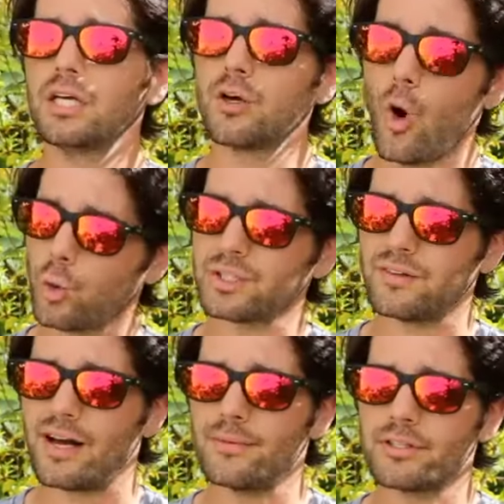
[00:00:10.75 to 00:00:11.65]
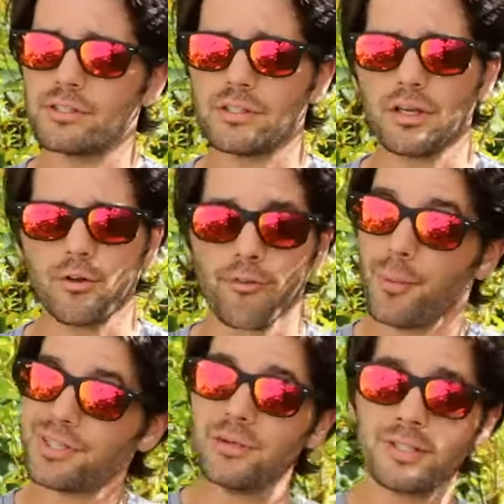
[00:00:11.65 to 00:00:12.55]
cold climates,
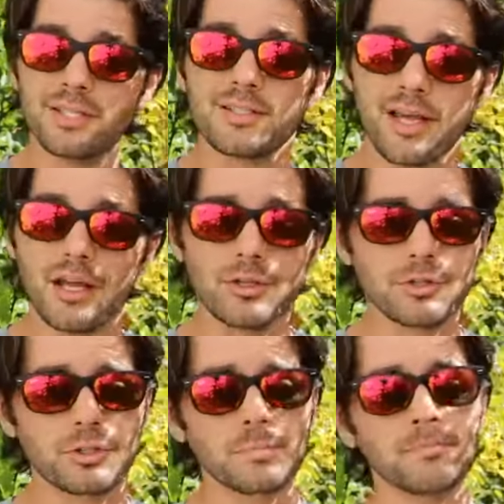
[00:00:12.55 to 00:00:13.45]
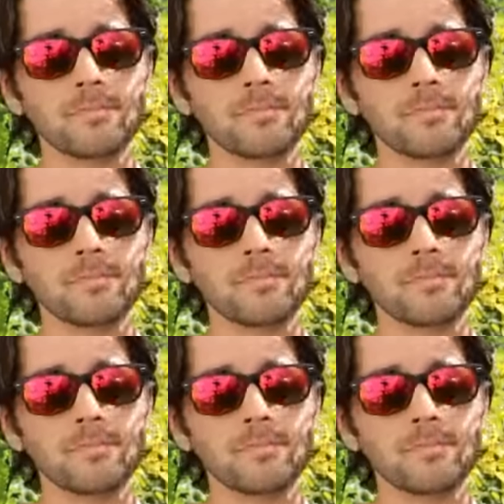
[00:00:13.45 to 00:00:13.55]
growing them in containers,